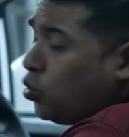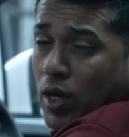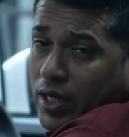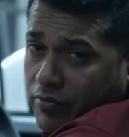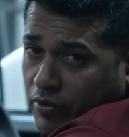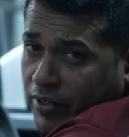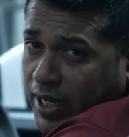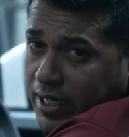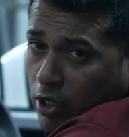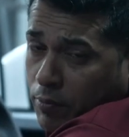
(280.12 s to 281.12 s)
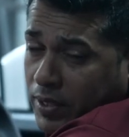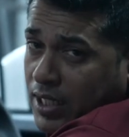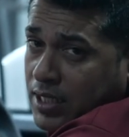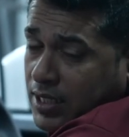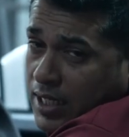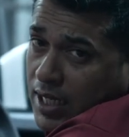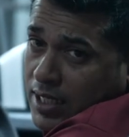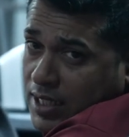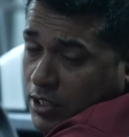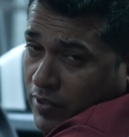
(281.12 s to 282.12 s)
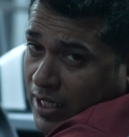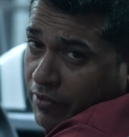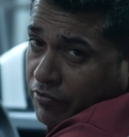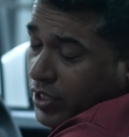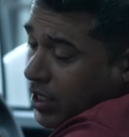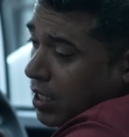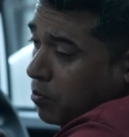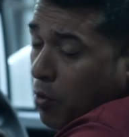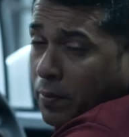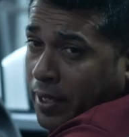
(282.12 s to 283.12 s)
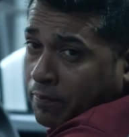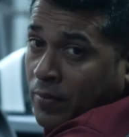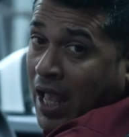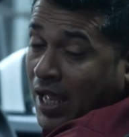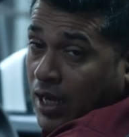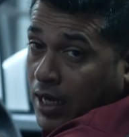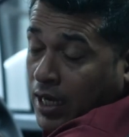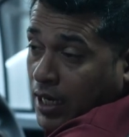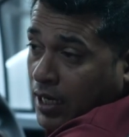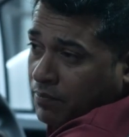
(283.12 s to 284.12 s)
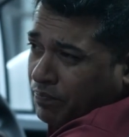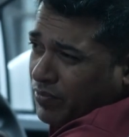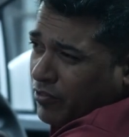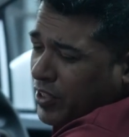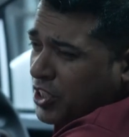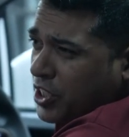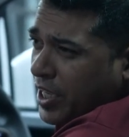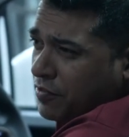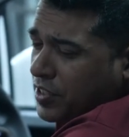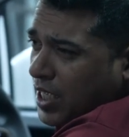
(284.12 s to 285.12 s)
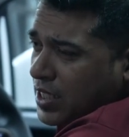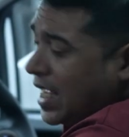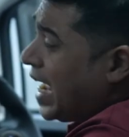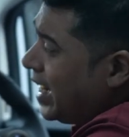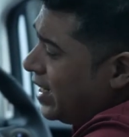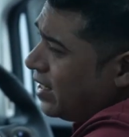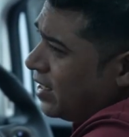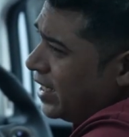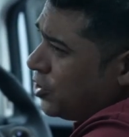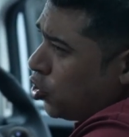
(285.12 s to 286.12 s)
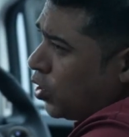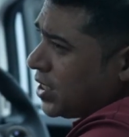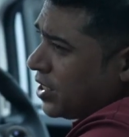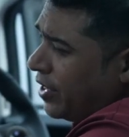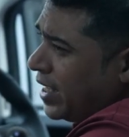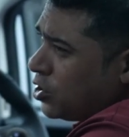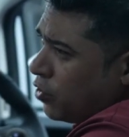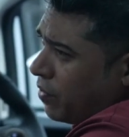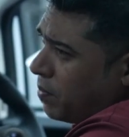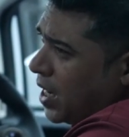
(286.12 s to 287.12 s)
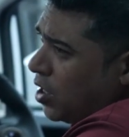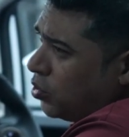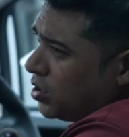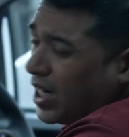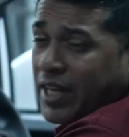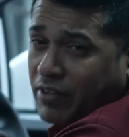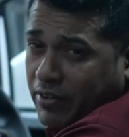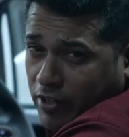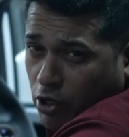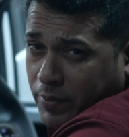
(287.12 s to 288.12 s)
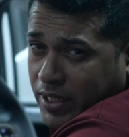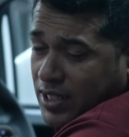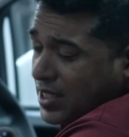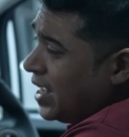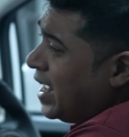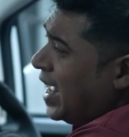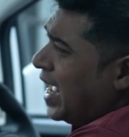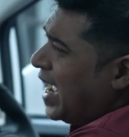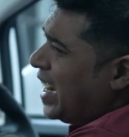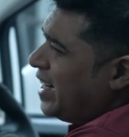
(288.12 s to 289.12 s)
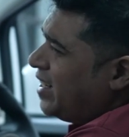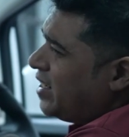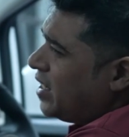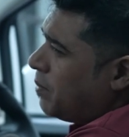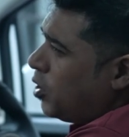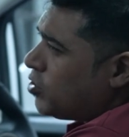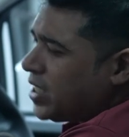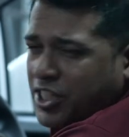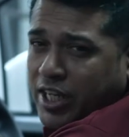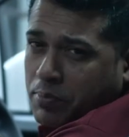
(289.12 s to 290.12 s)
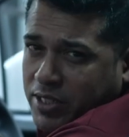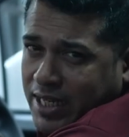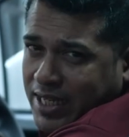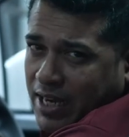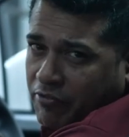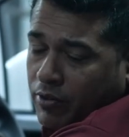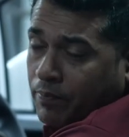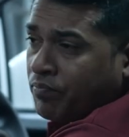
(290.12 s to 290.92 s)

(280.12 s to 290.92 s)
258 kilometers since we left Bombay, which gives us, and it showed us a range of about 35 kilometers and about 16% left.